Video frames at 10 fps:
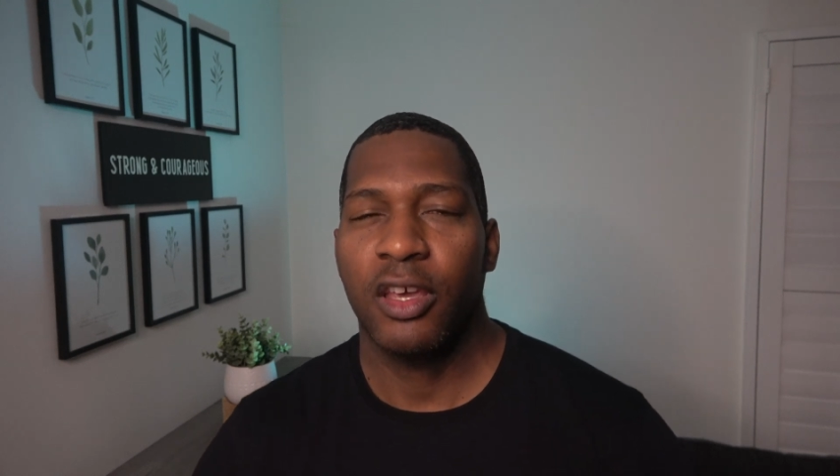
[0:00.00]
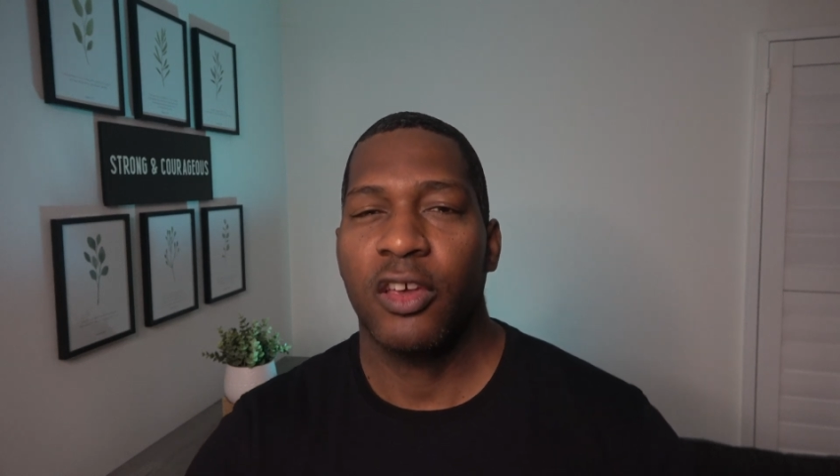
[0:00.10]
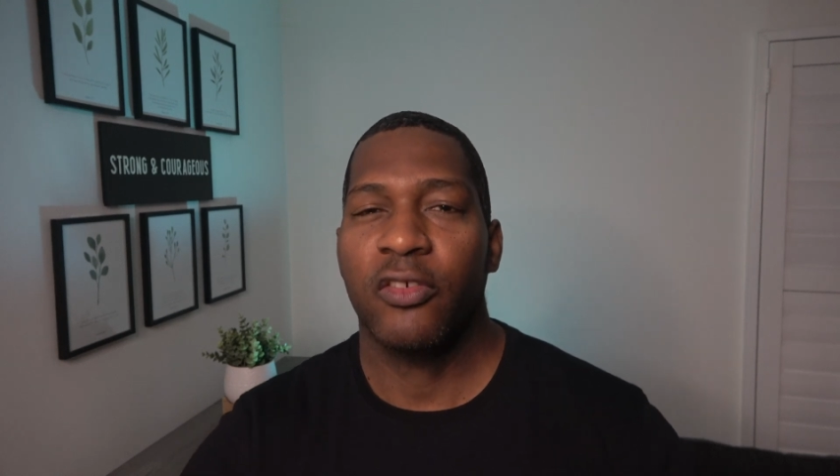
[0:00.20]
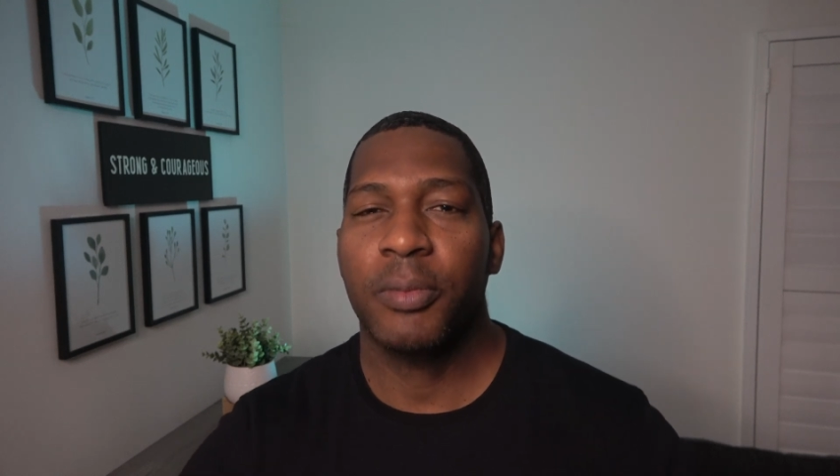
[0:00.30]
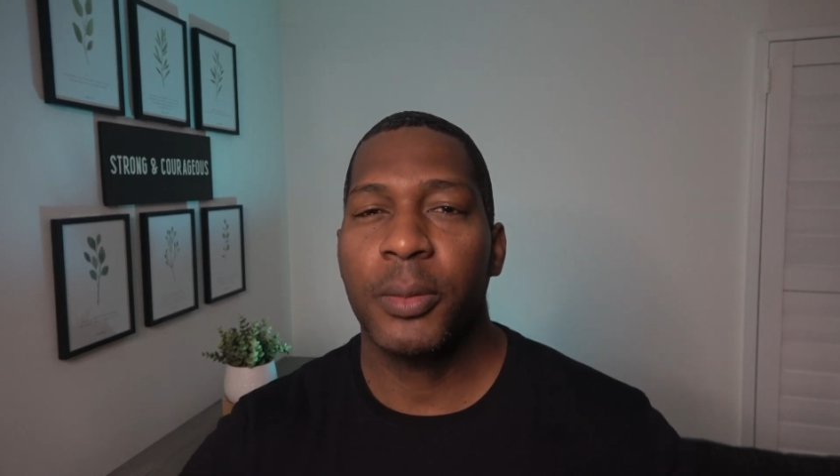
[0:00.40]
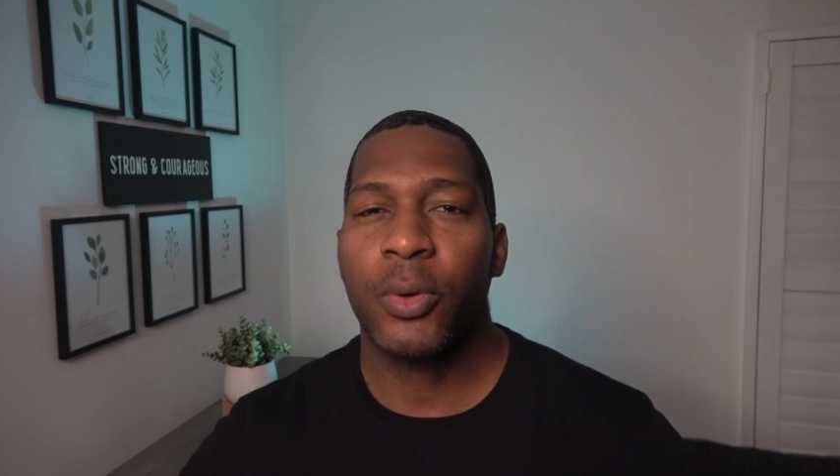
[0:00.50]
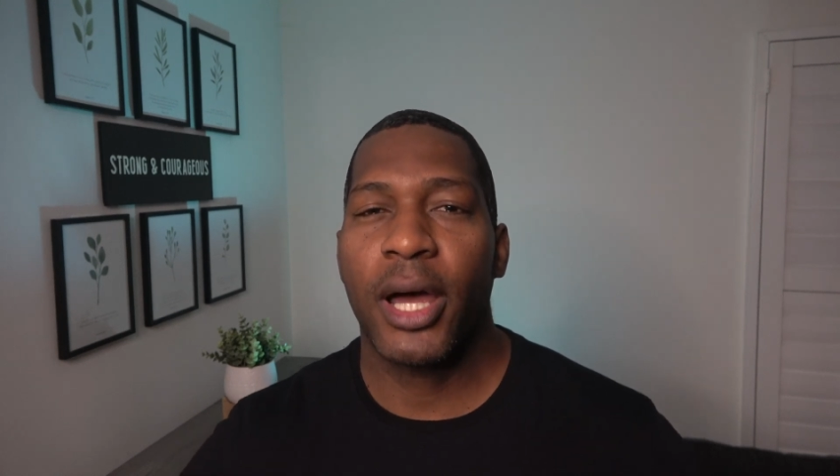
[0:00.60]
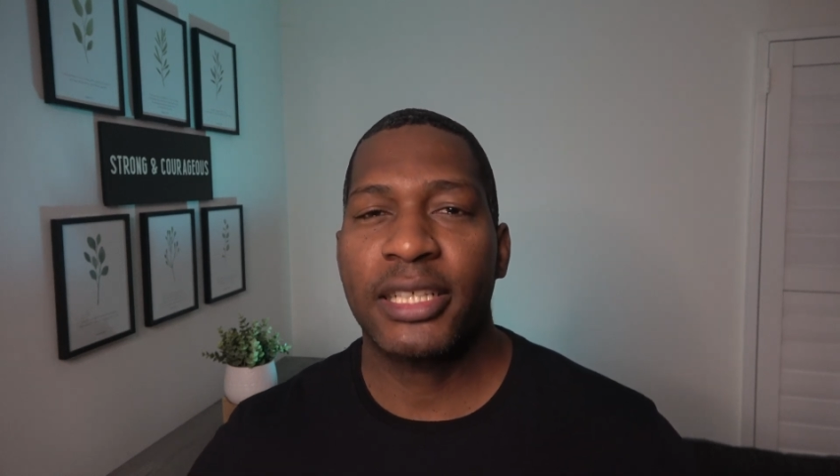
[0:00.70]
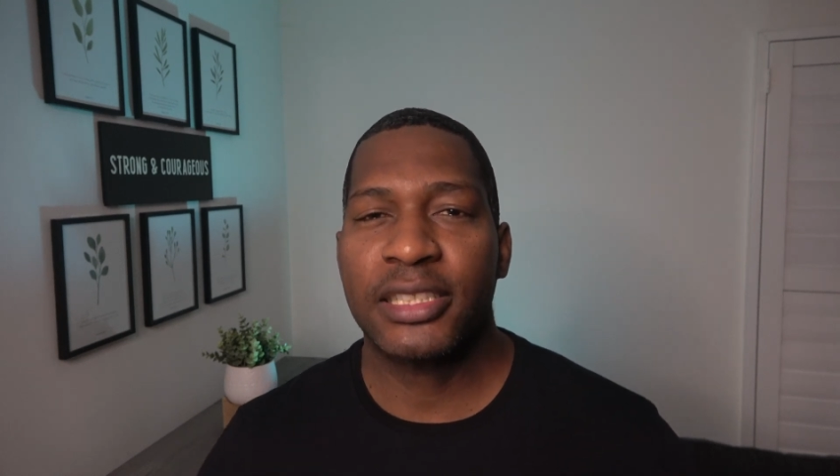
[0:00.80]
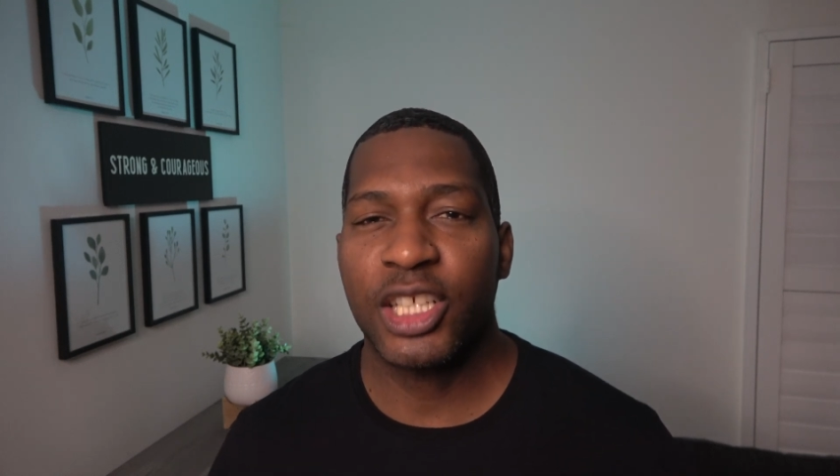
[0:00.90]
If people
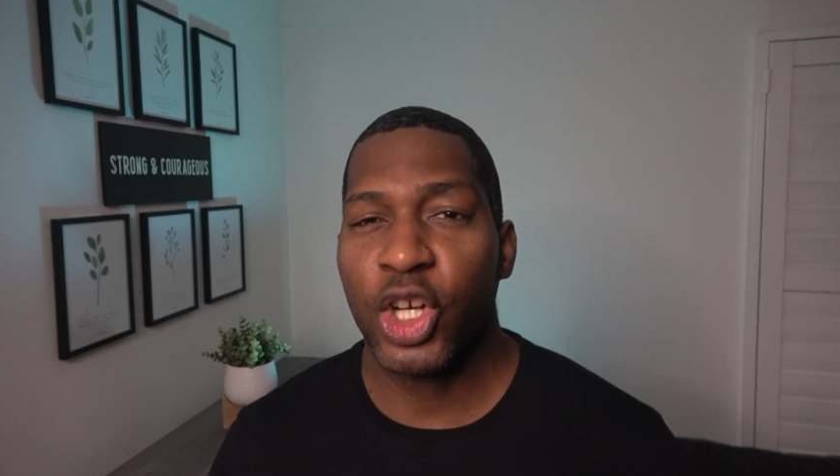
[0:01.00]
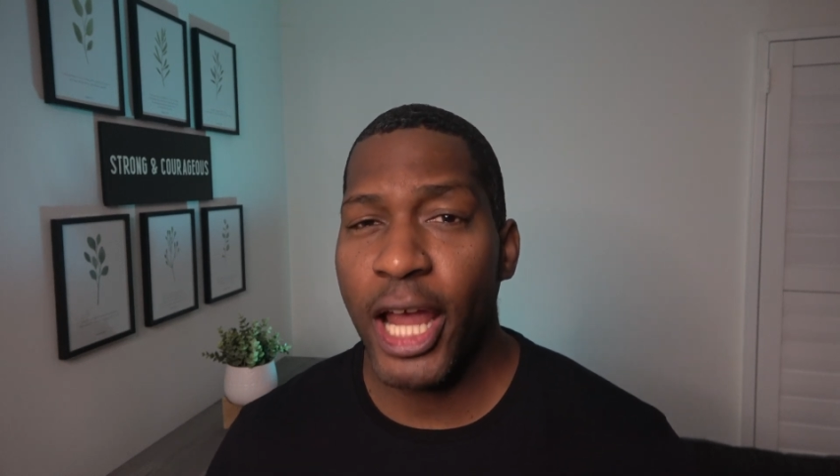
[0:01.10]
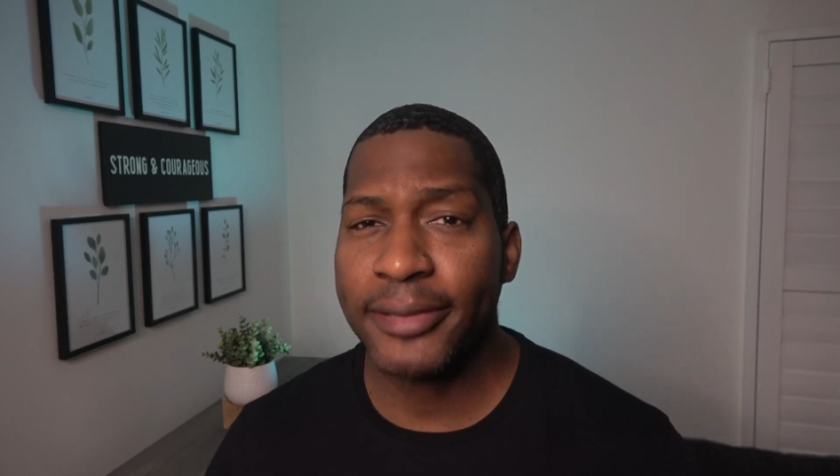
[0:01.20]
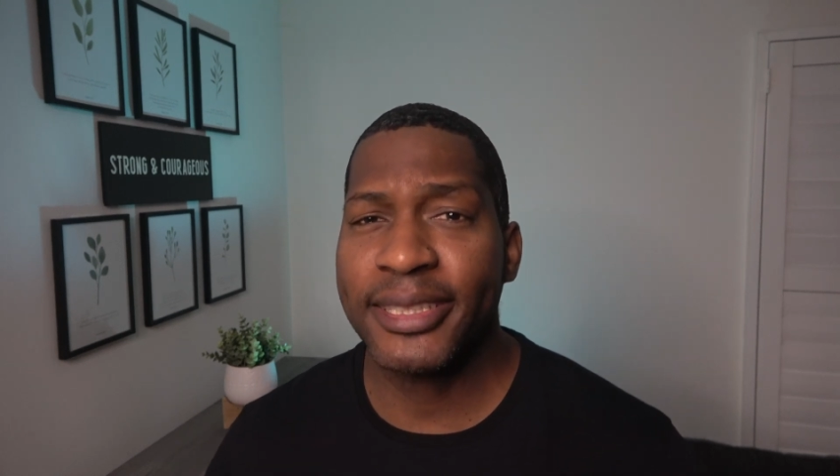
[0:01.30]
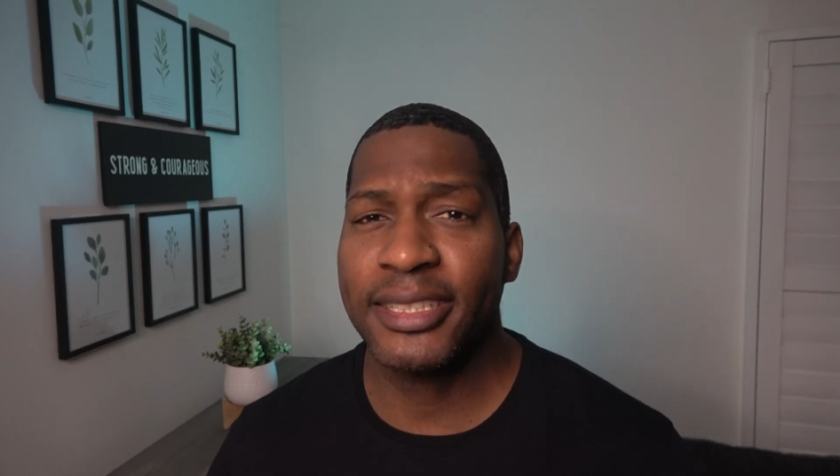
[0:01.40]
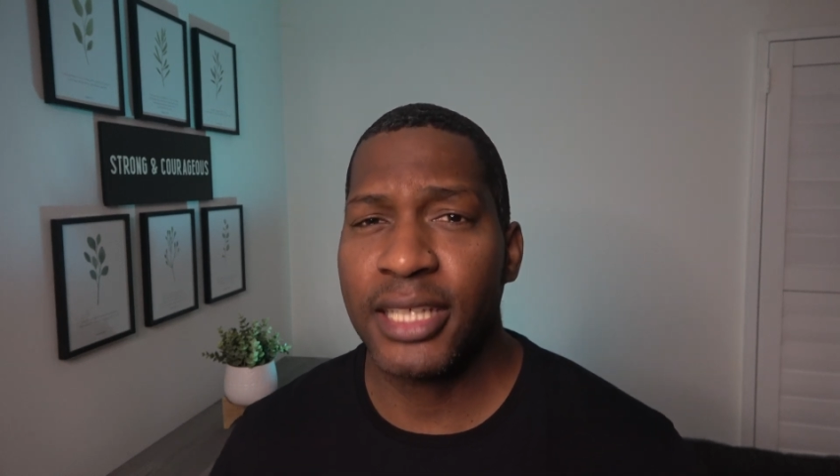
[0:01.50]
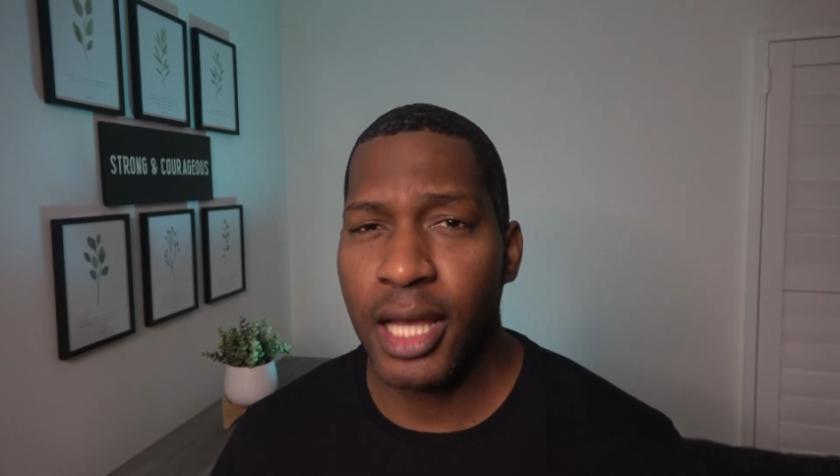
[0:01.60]
actually grasp this